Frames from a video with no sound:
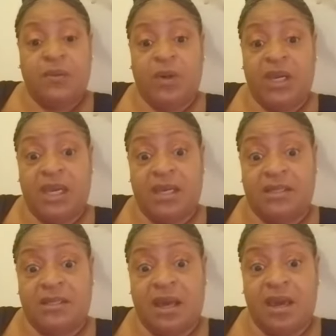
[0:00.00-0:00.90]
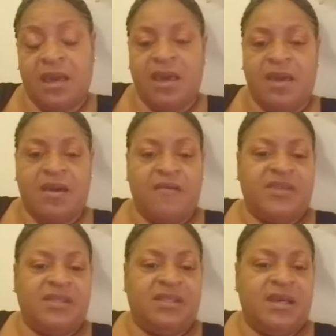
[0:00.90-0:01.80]
Wednesday, every
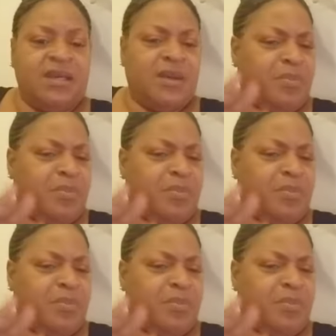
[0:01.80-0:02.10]
Sunday.